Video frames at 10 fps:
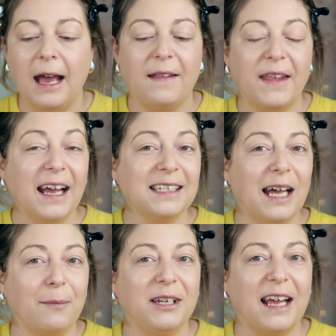And that has
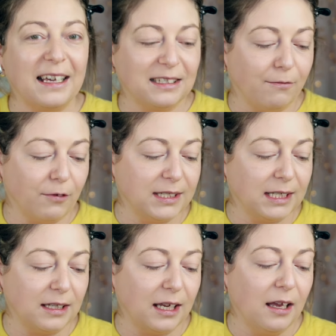happened as of
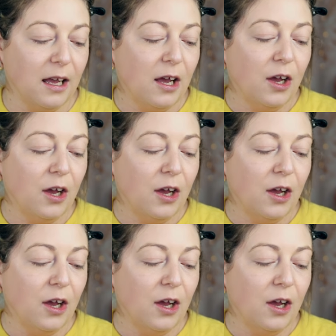recently.